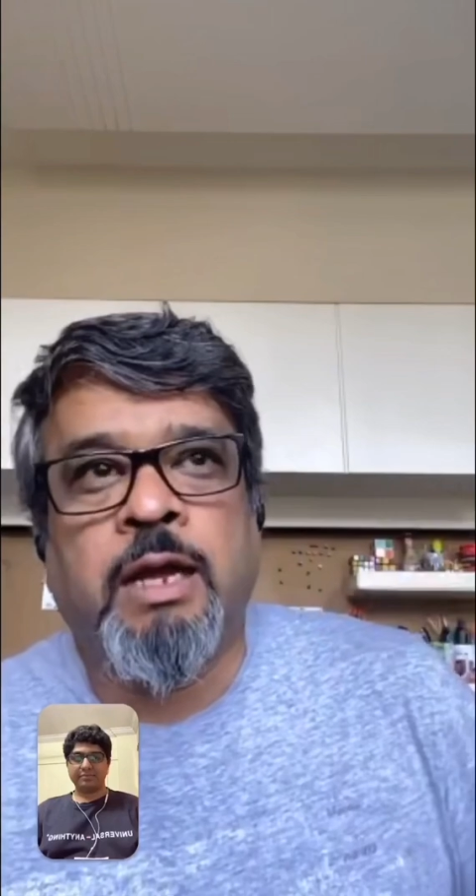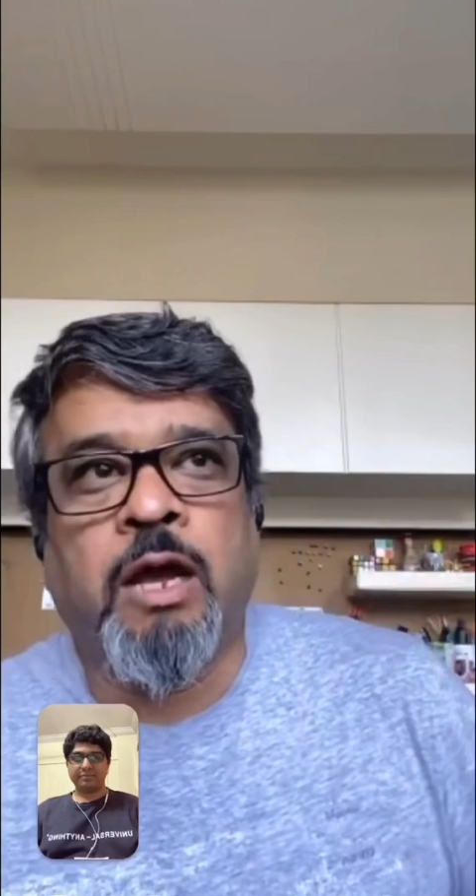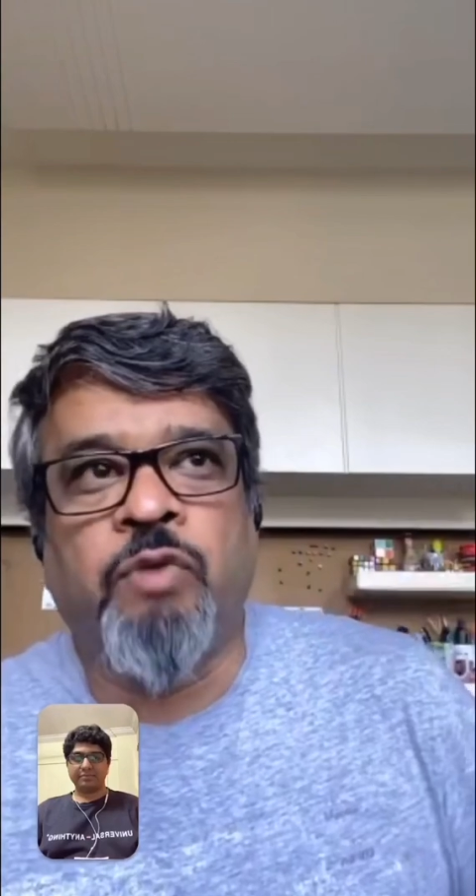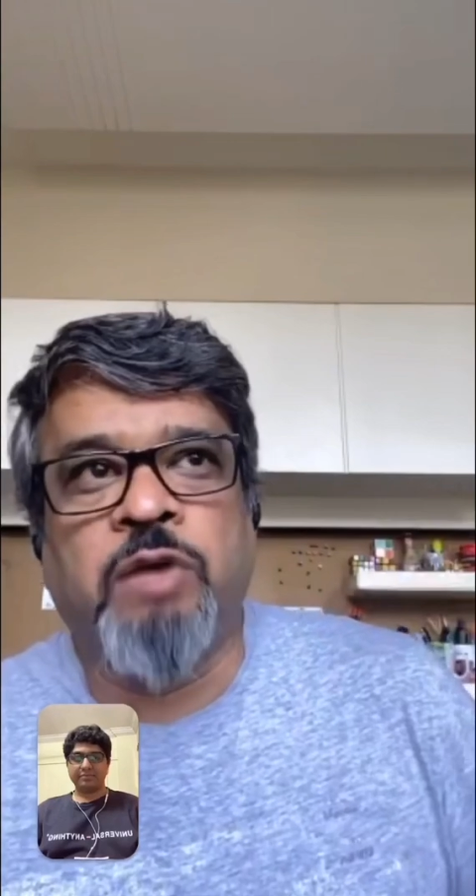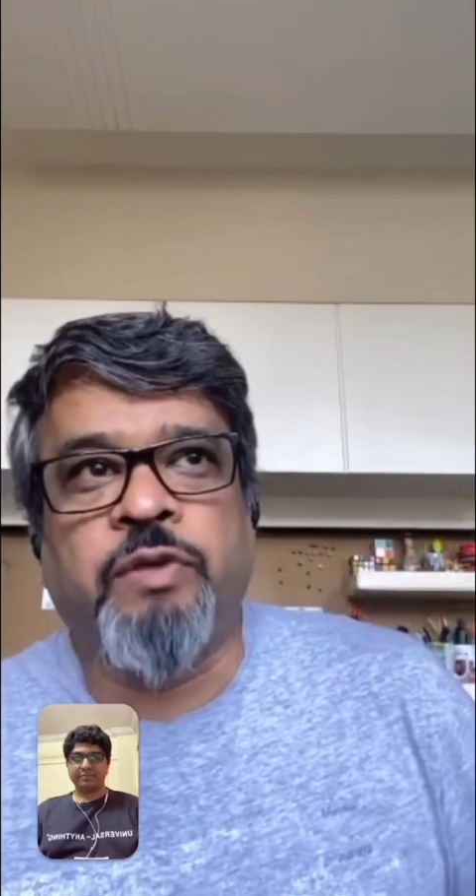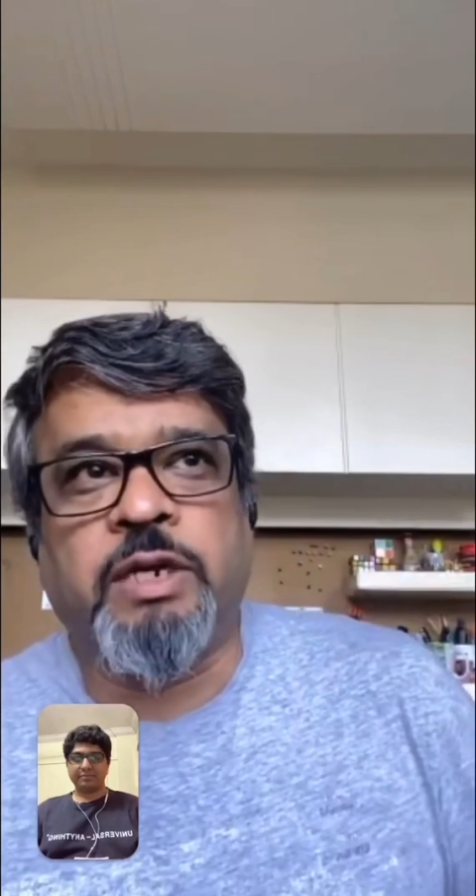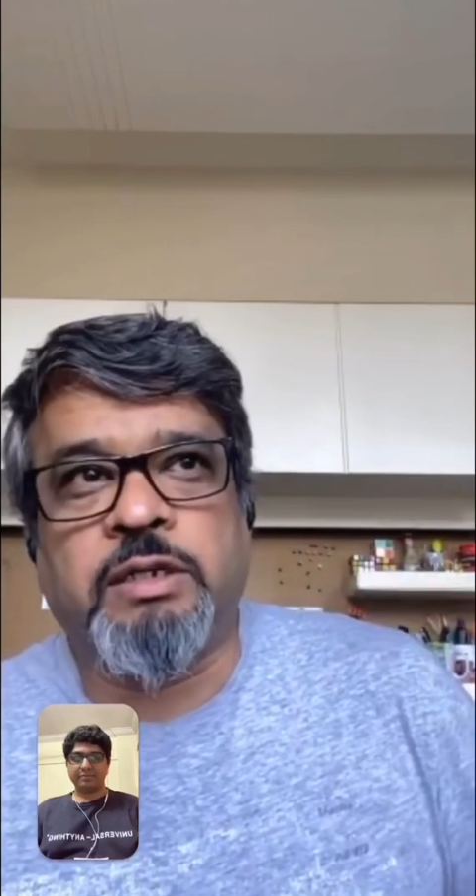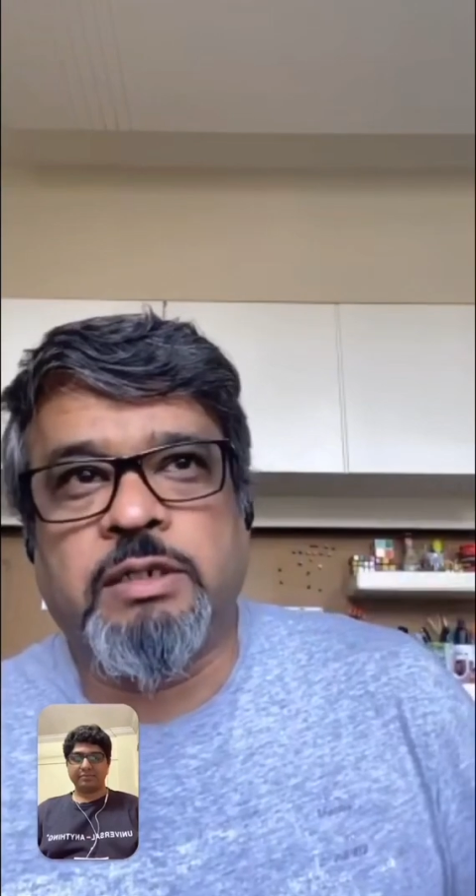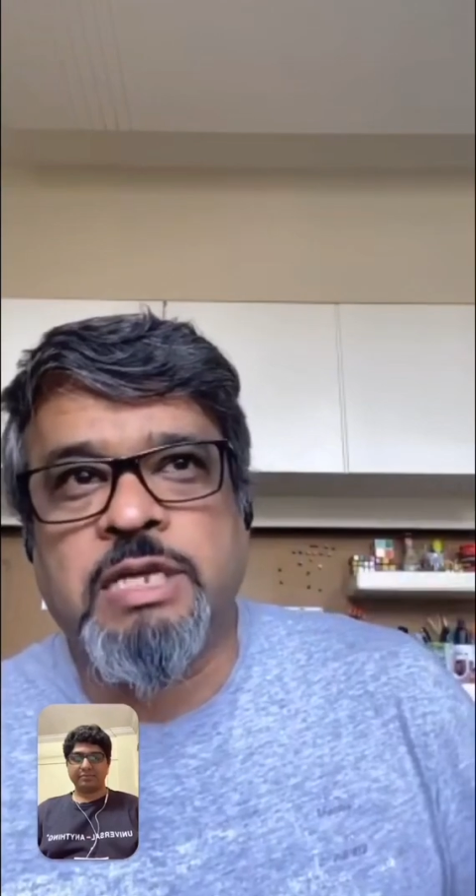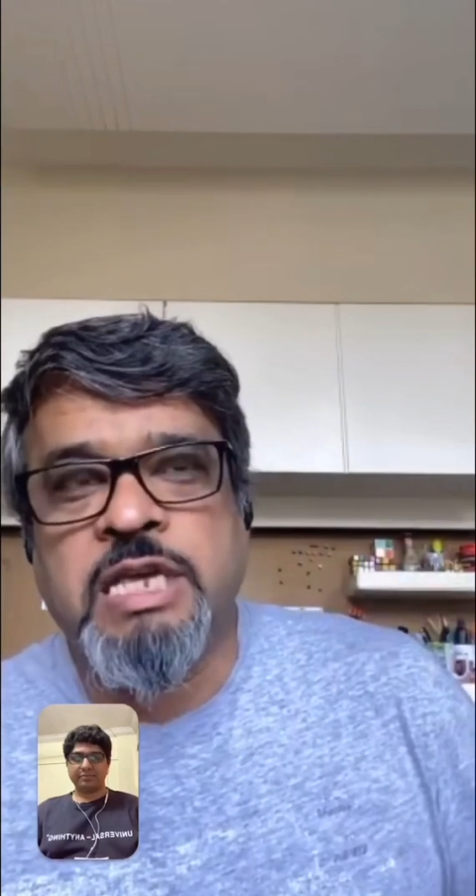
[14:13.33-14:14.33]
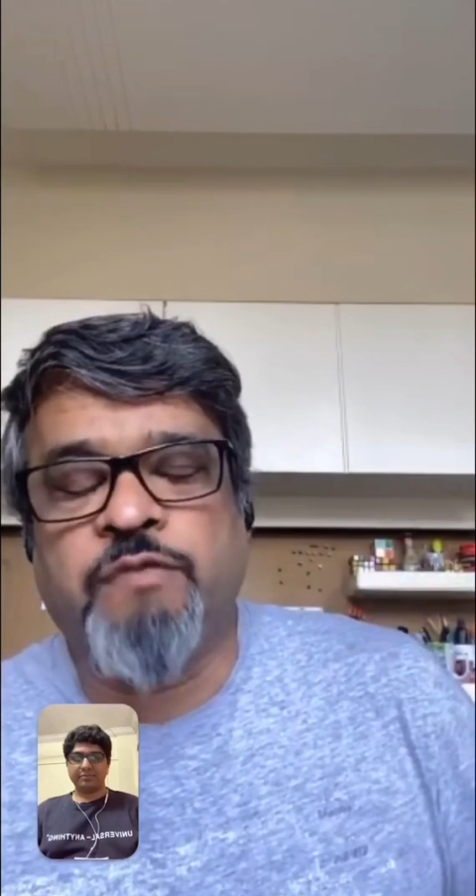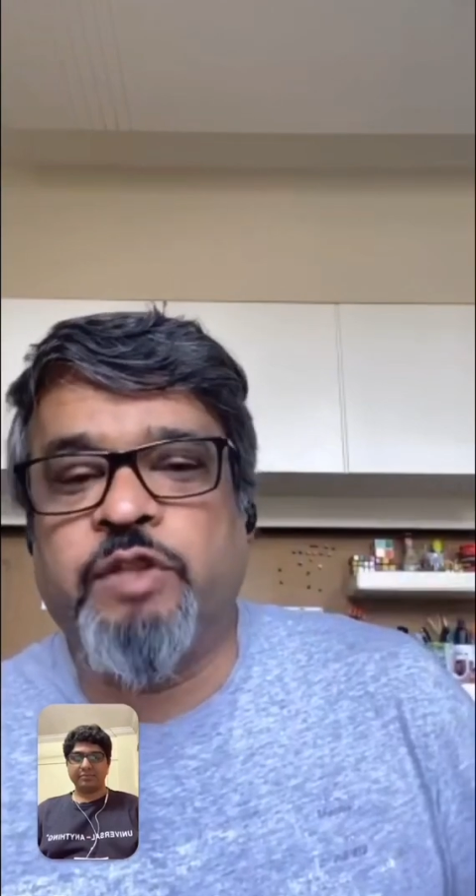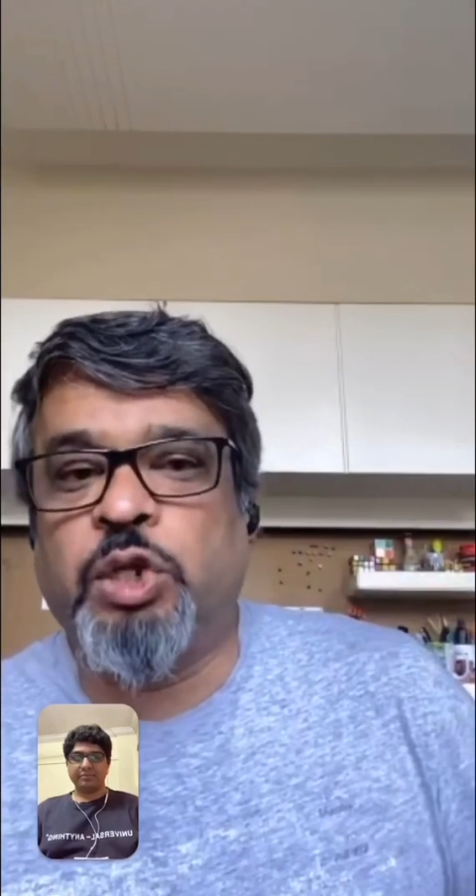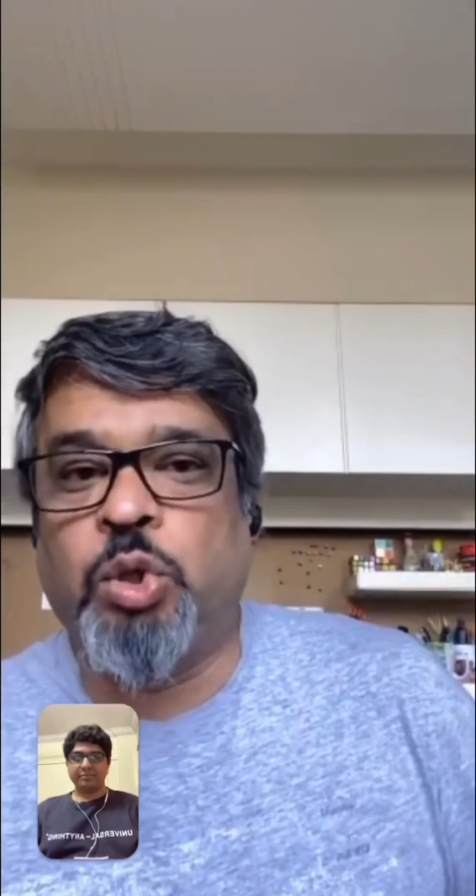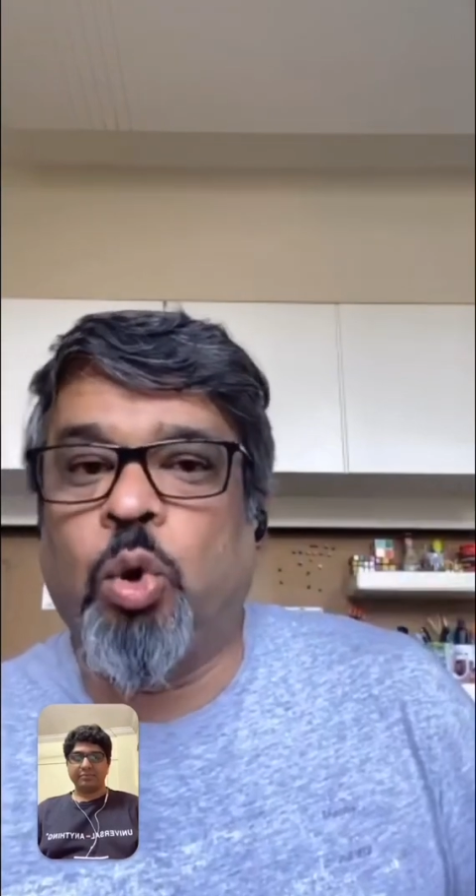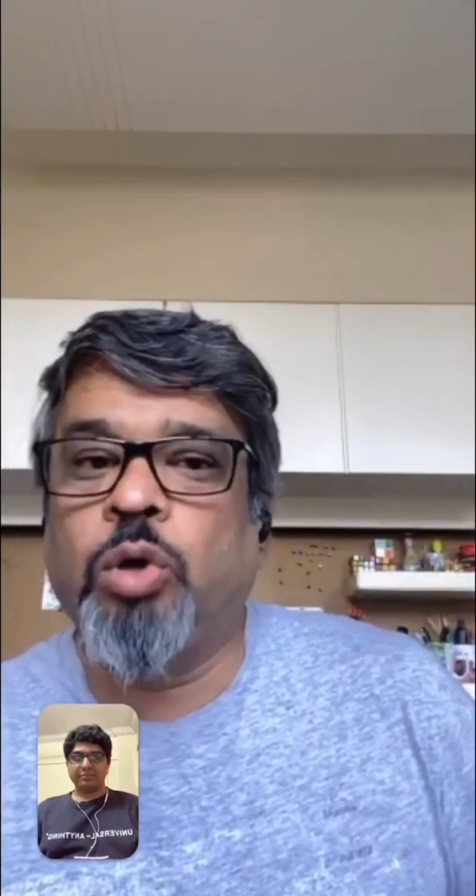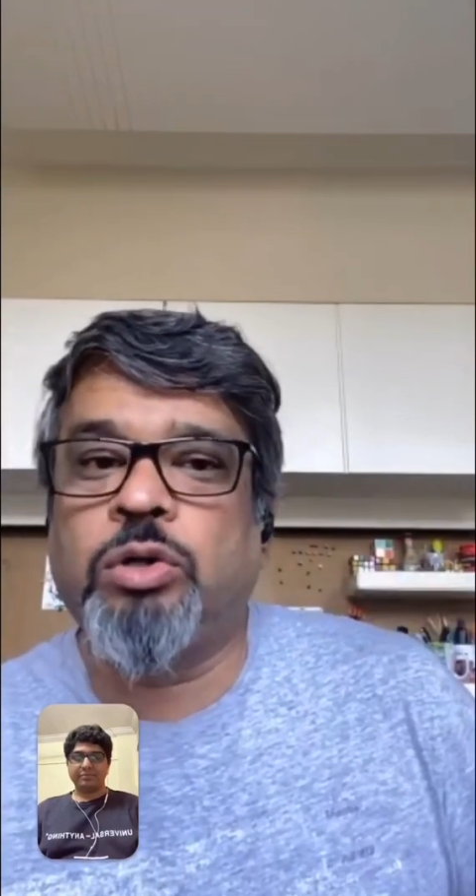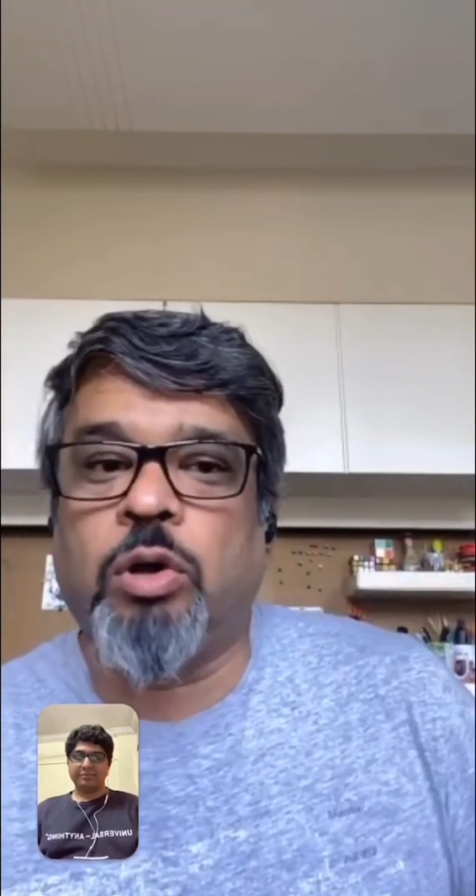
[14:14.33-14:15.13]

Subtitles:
offer the openness